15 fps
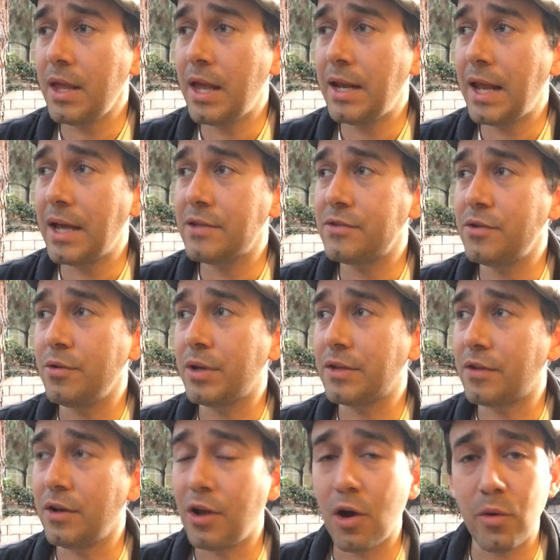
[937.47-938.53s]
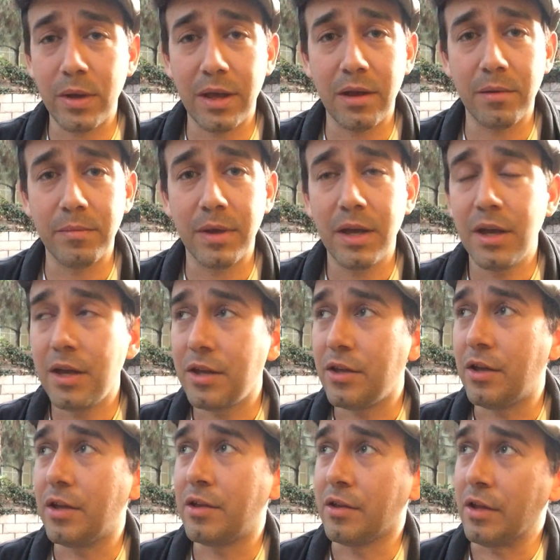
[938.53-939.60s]
And as you get to know him,
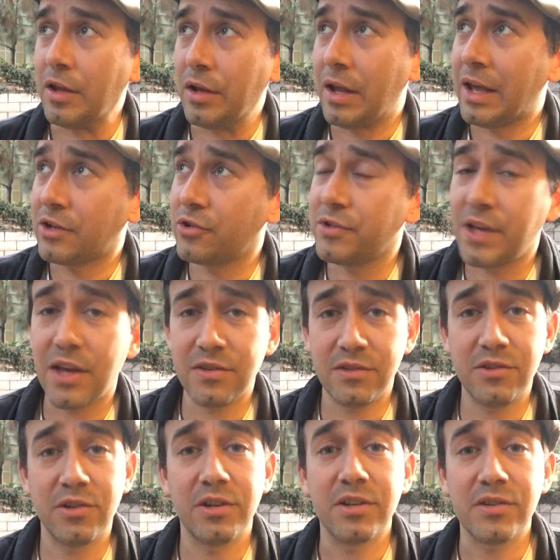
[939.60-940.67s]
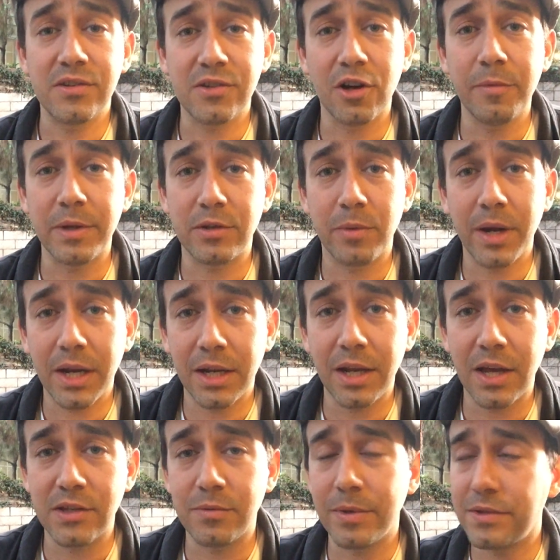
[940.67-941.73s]
it exercises your discernment to
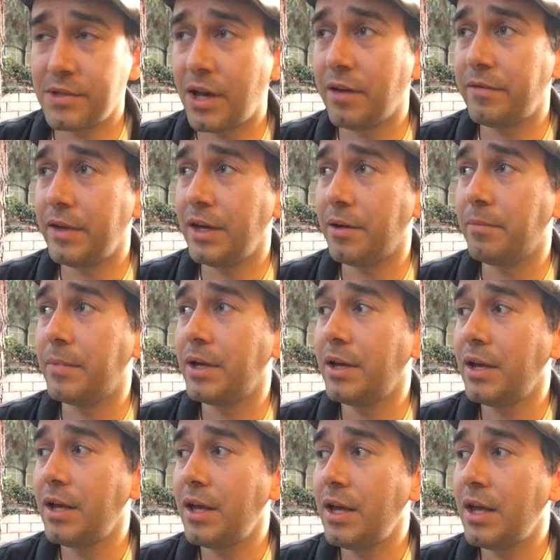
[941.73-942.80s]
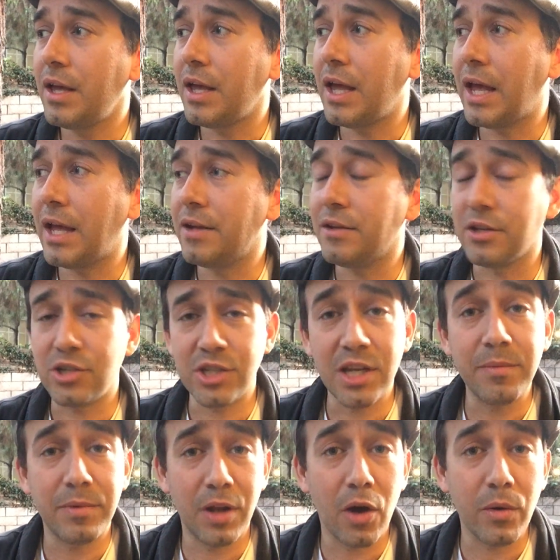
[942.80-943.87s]
recognize what's of him. And the
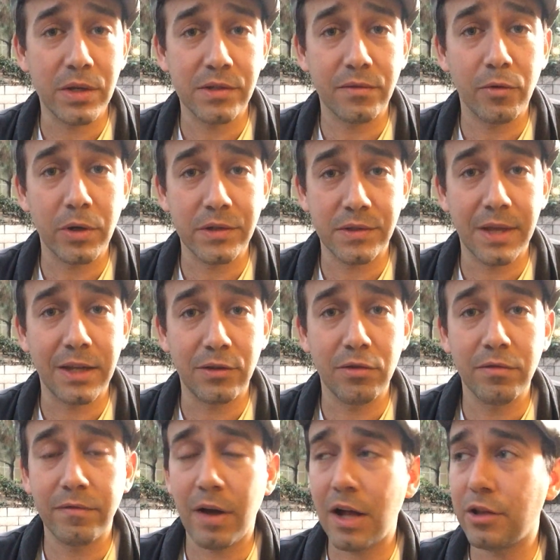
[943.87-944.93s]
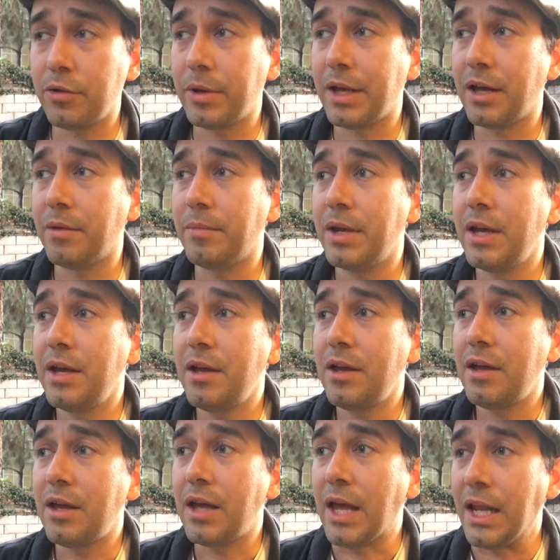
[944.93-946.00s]
sheep know his voice and they do follow him.
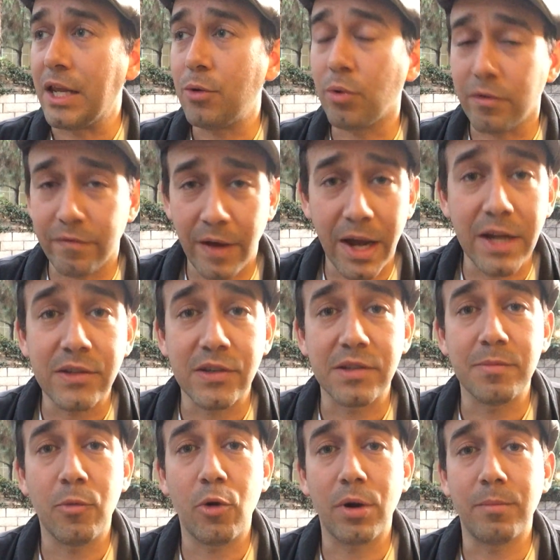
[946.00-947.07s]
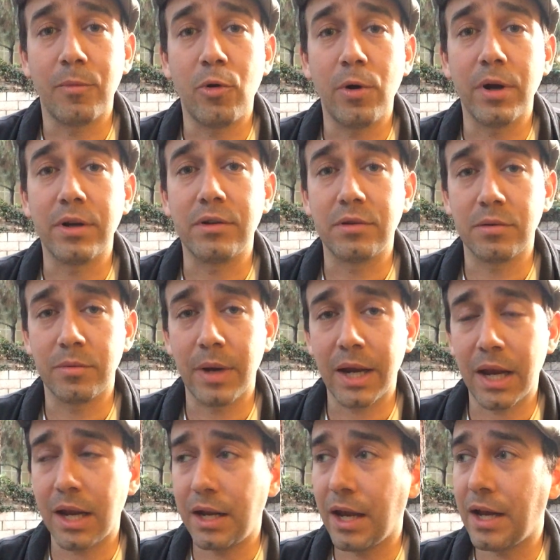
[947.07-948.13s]
And he refines us more and more to
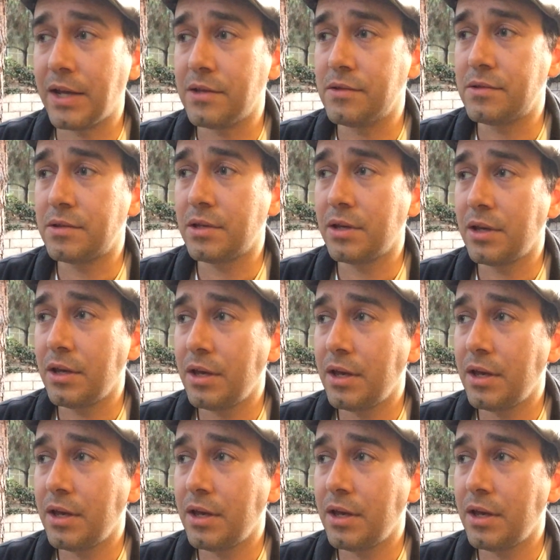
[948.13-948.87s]
recognize